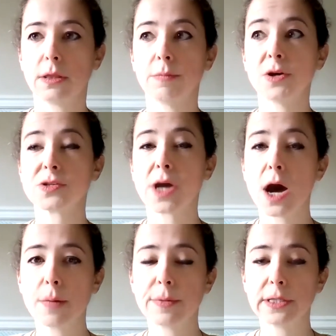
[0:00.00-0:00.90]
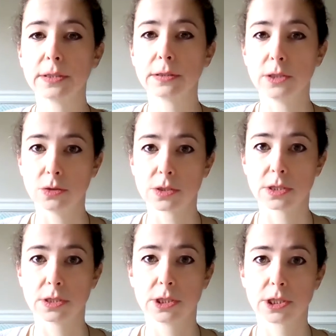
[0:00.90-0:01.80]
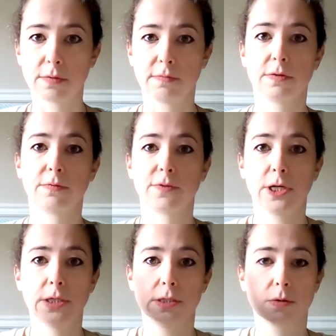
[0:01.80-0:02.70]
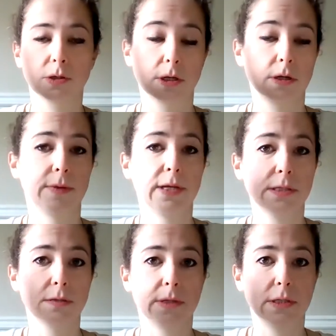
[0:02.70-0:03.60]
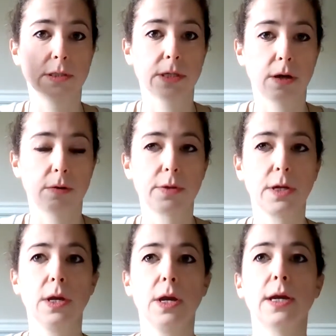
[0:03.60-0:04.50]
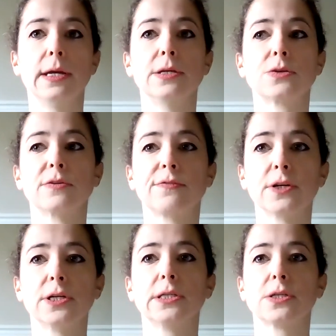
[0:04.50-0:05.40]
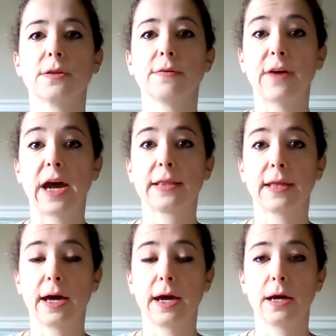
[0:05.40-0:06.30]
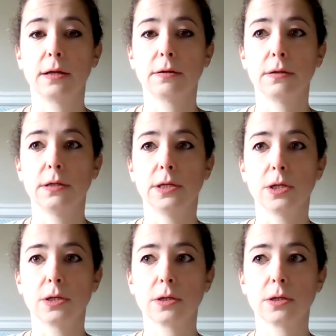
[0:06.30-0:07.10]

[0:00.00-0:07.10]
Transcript: The most common usage of the phrase or term histamine dump is referring to the fact that in